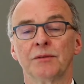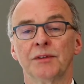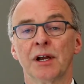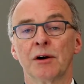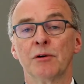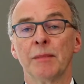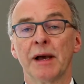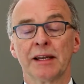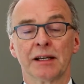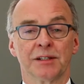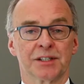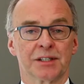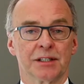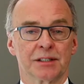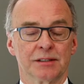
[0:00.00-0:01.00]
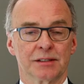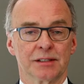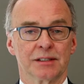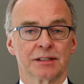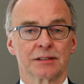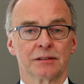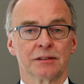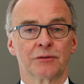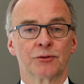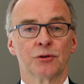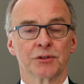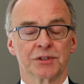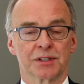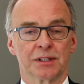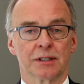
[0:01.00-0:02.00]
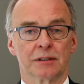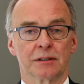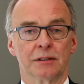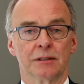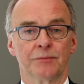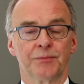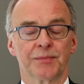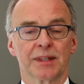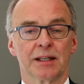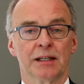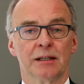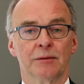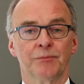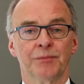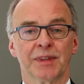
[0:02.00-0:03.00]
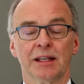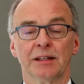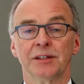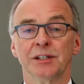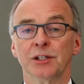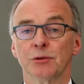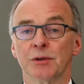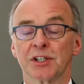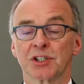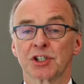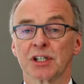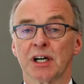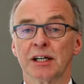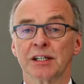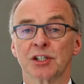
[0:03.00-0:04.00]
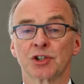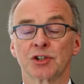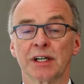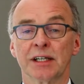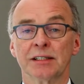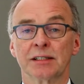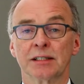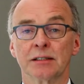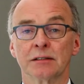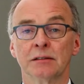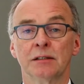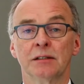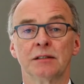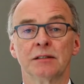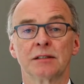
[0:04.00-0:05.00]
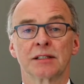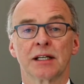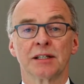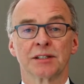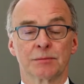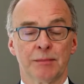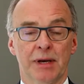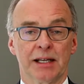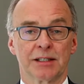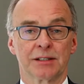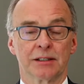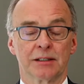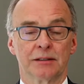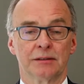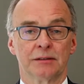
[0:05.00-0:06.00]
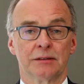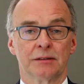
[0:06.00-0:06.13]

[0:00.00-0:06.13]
There remain uncertainties, of course there are. The US-China trade deal does matter.